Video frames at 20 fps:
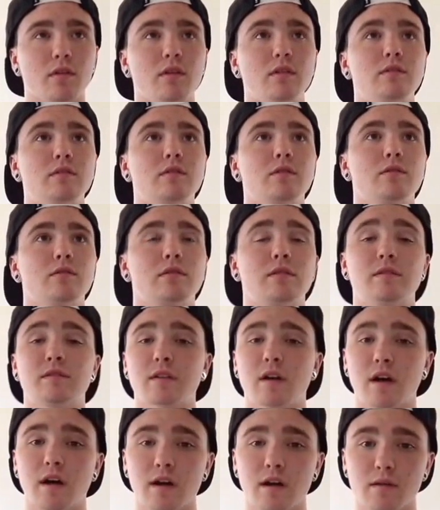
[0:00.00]
And so since
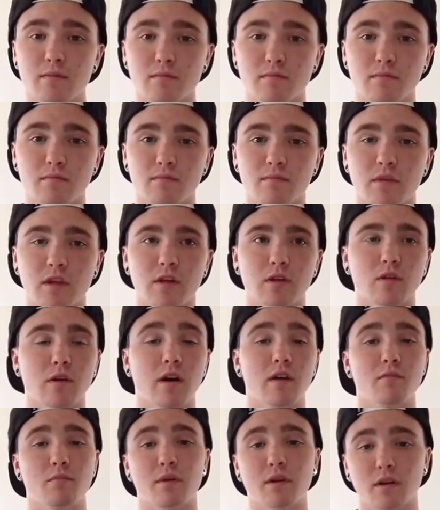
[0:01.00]

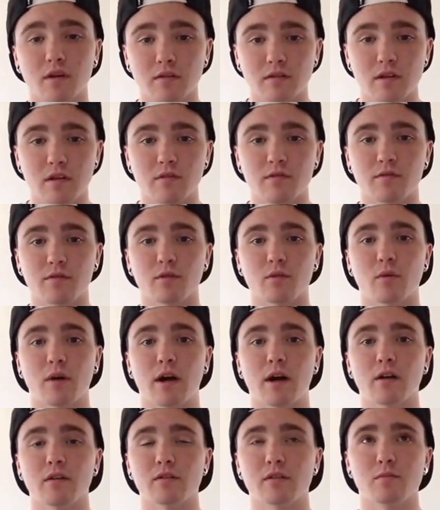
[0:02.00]
I've been on T for a
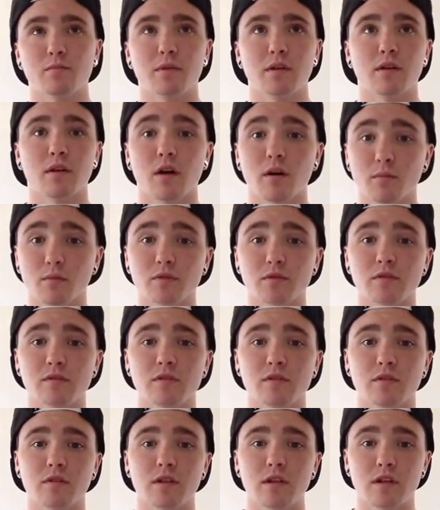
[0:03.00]
while, it's been almost
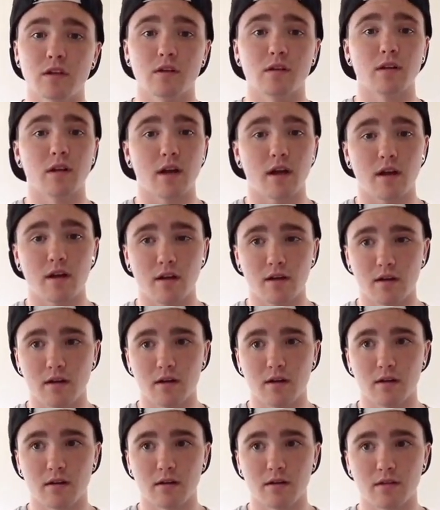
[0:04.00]
a year and
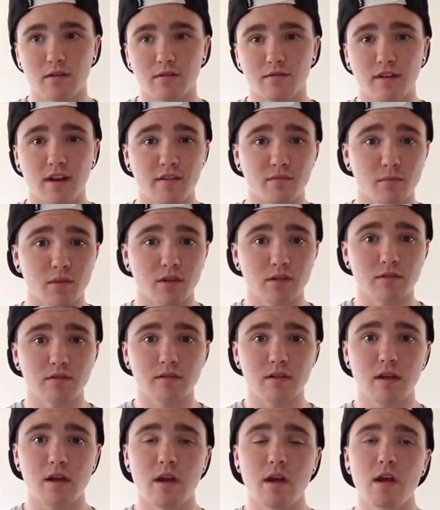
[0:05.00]
5 months,
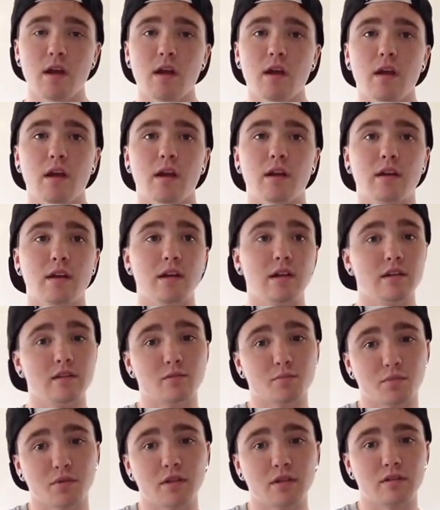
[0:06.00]
and he's
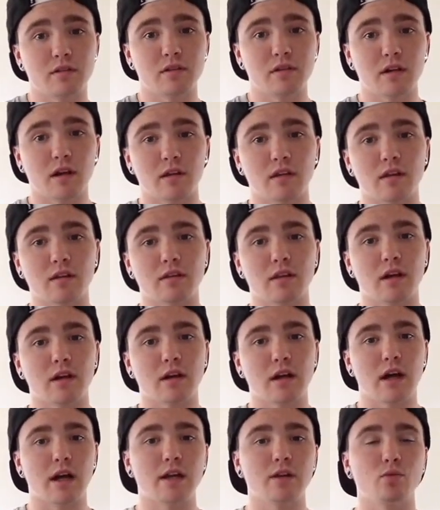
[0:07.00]
pre-T, I think that
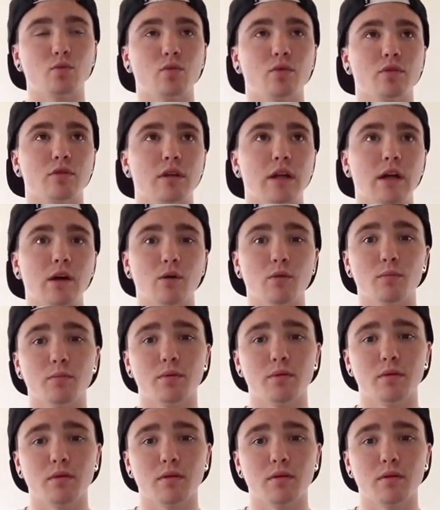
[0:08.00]
kind of will help